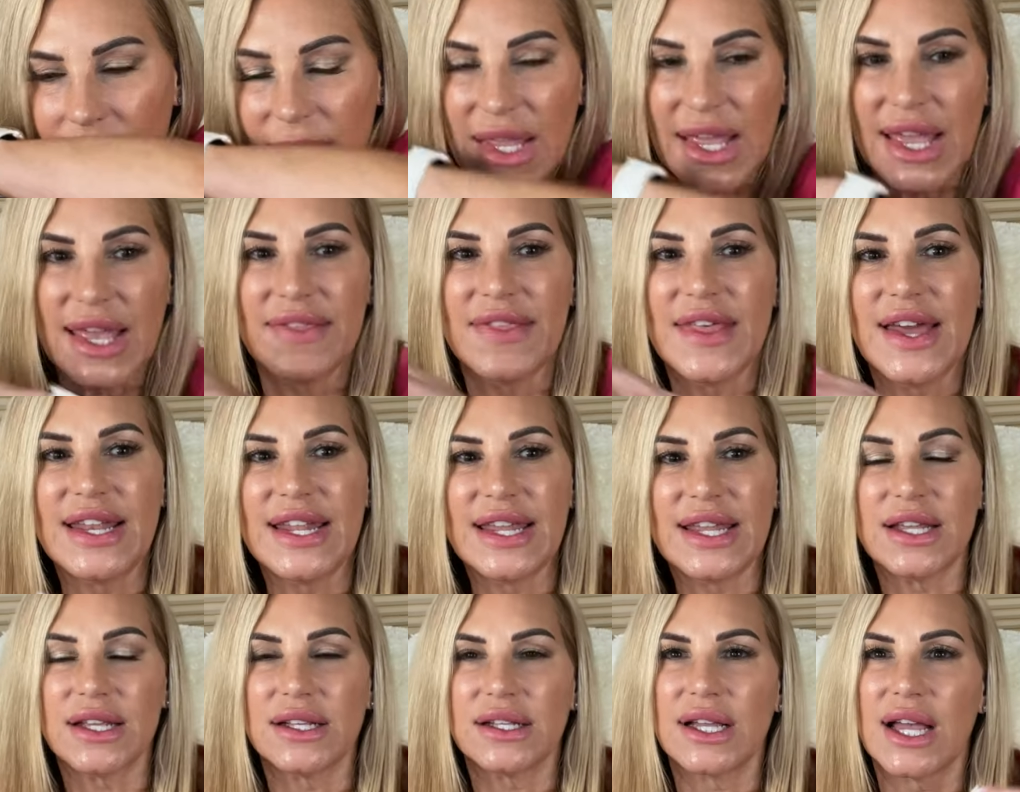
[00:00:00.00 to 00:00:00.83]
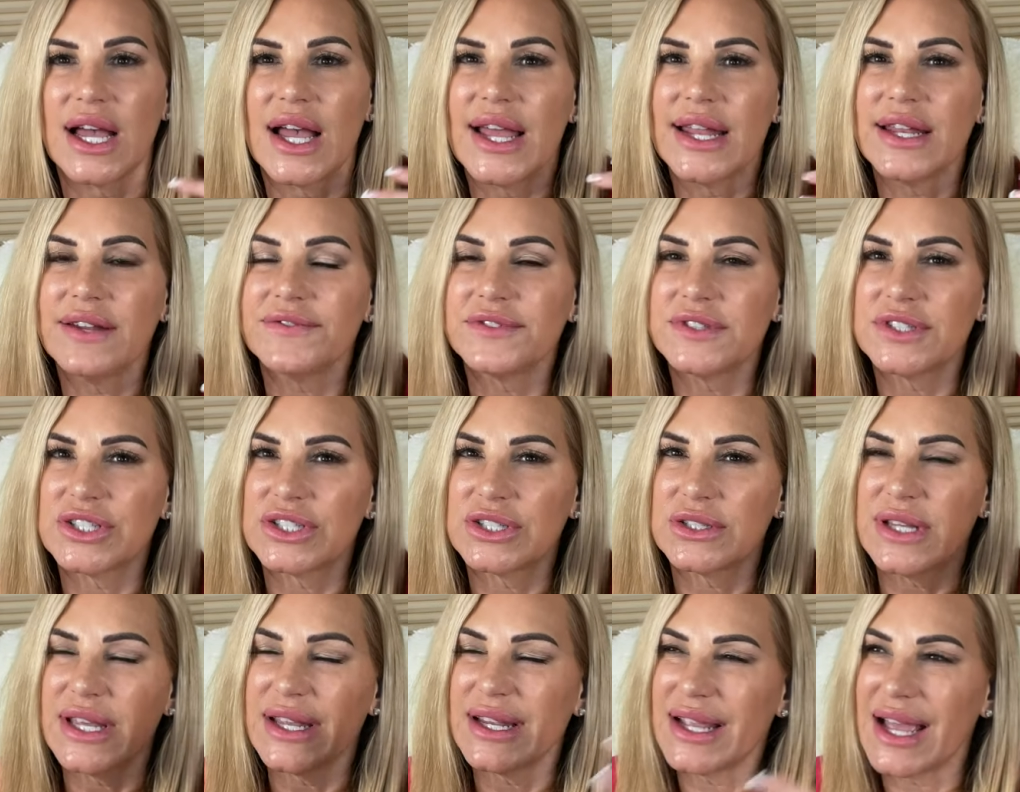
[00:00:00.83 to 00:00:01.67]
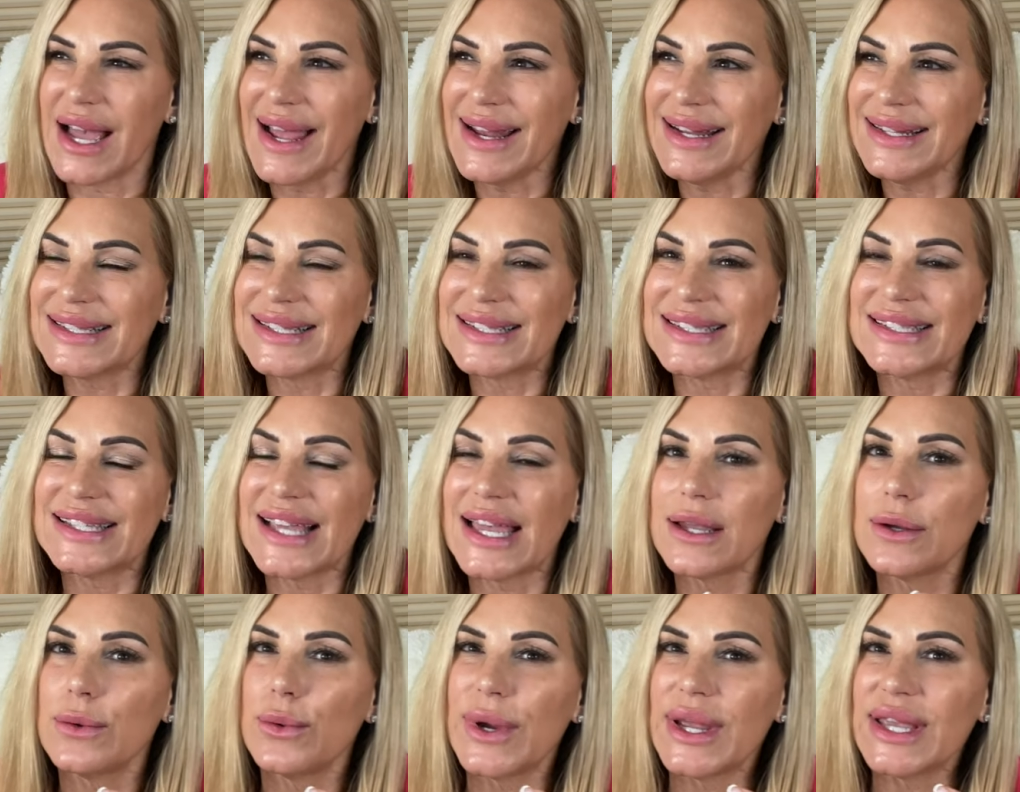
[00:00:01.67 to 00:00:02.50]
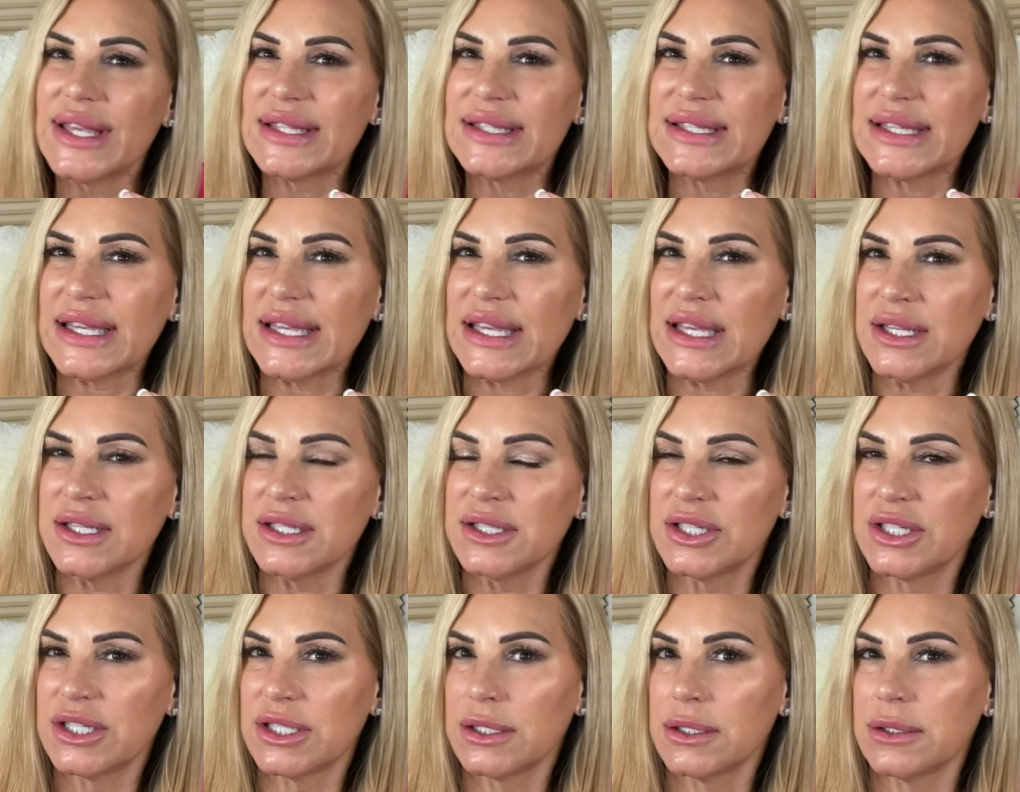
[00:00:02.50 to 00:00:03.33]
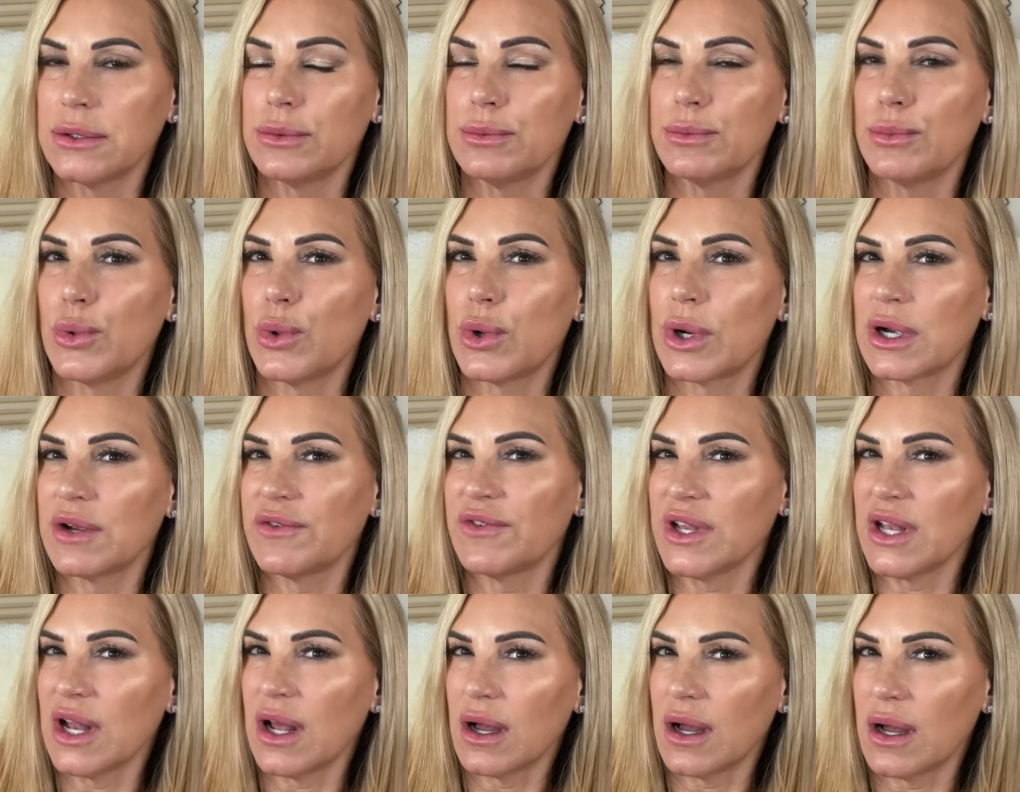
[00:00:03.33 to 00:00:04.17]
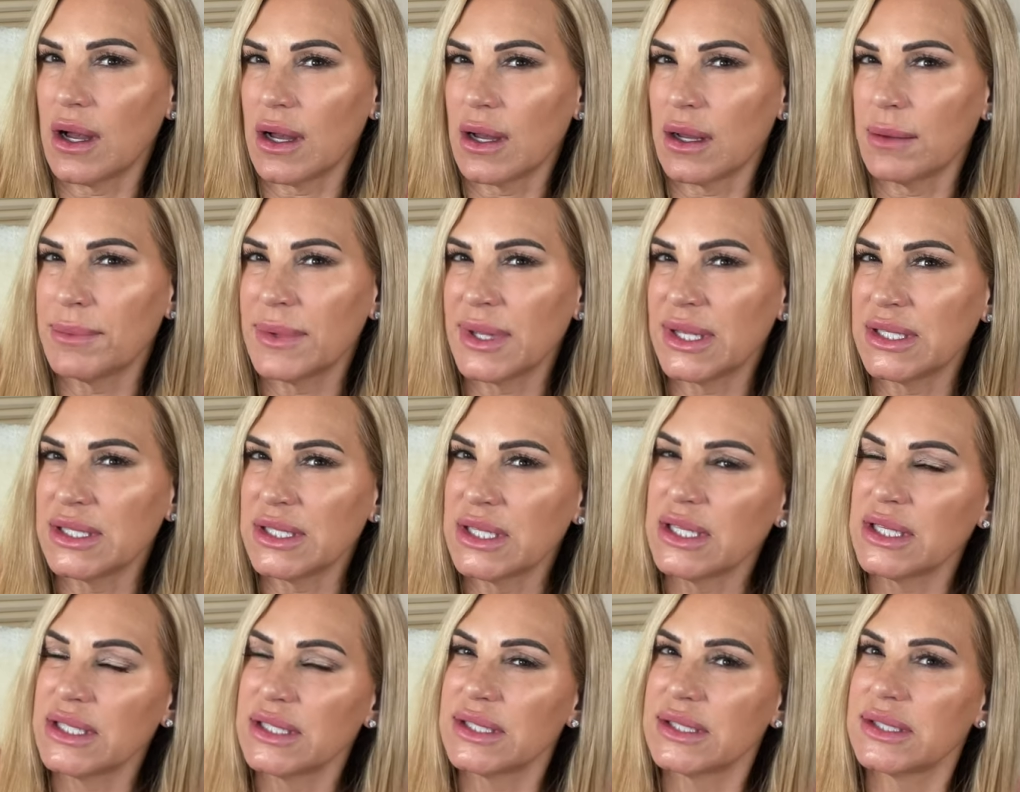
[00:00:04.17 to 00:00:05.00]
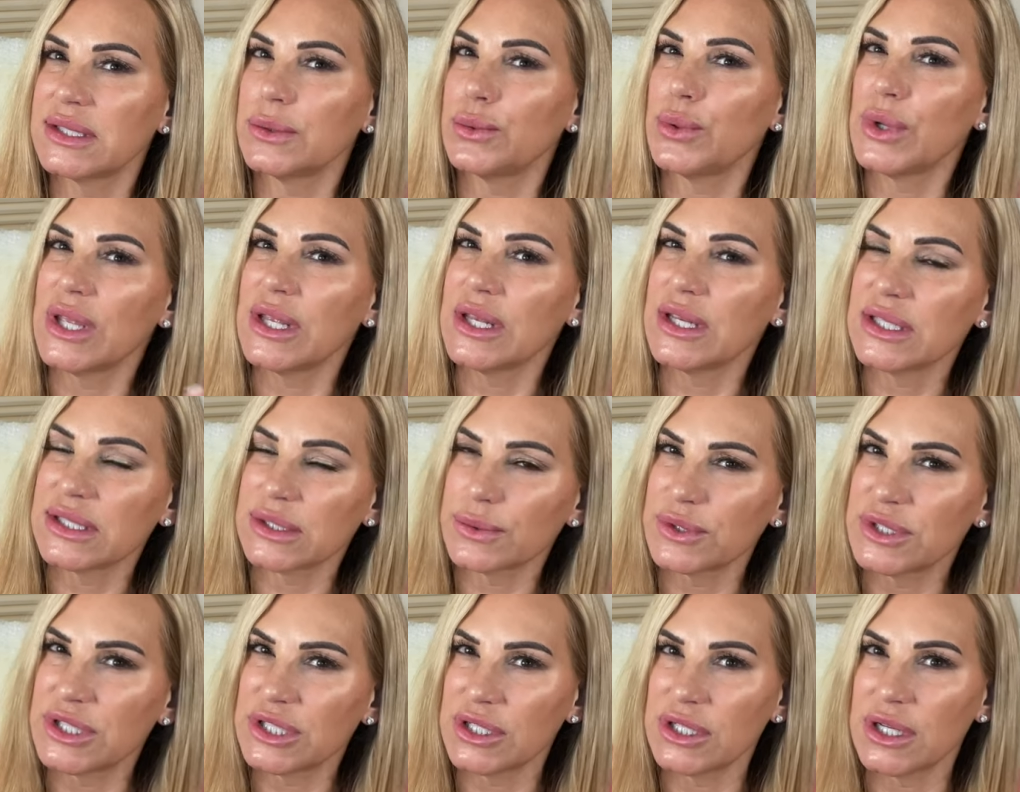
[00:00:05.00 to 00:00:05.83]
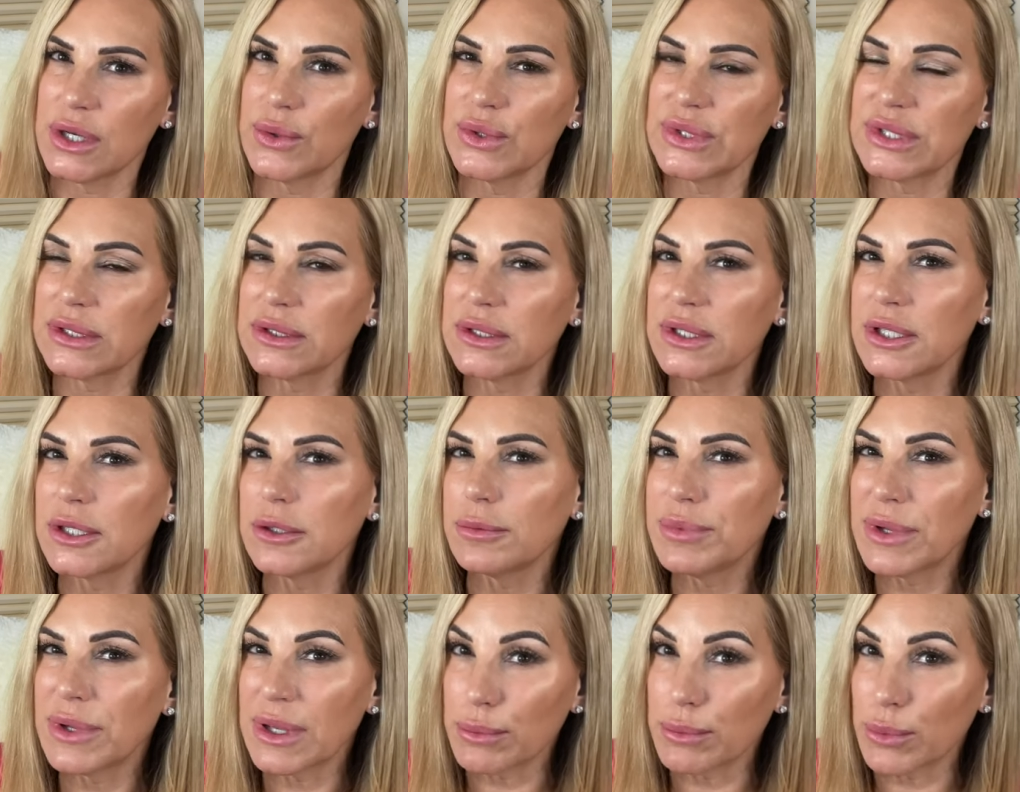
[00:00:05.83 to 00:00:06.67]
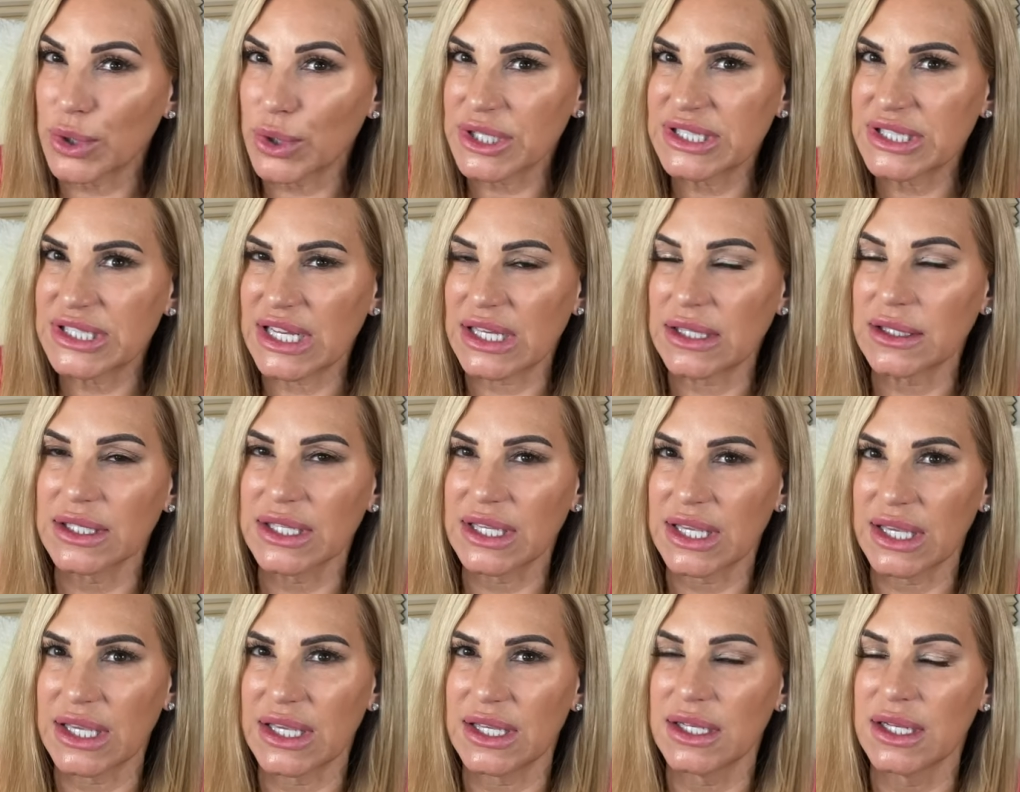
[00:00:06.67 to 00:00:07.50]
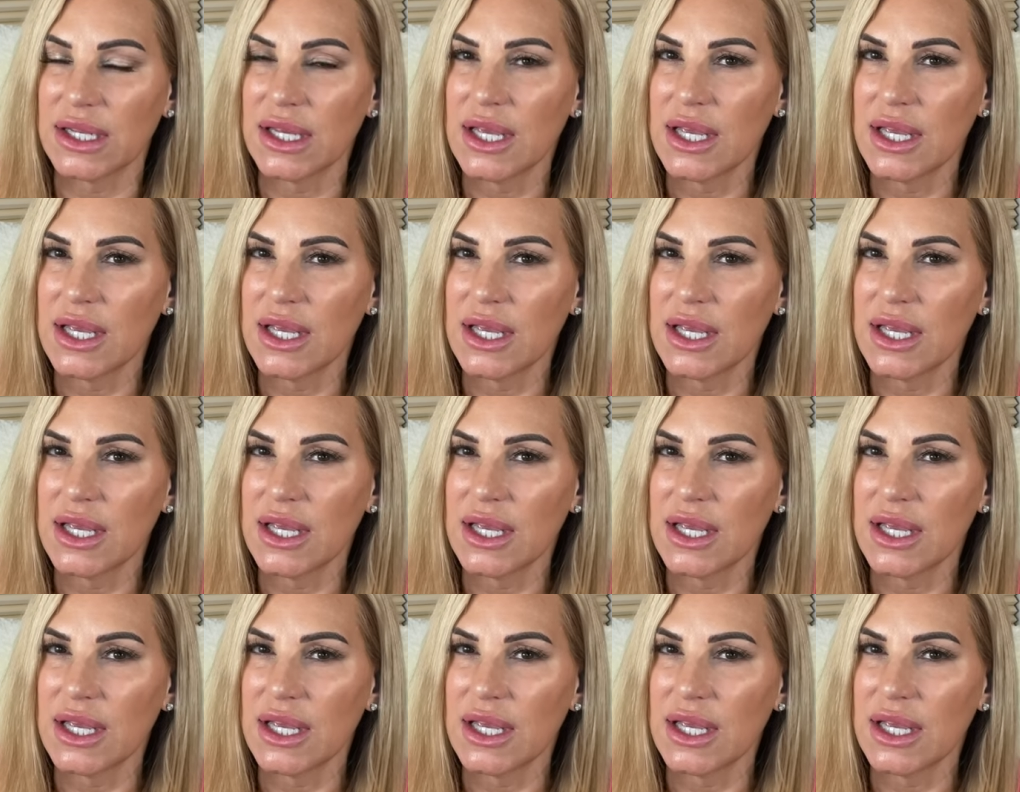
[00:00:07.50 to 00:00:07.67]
And then it kind of, it kind of segues into more of an almondy sweetness, which you know is a little bit more delicate.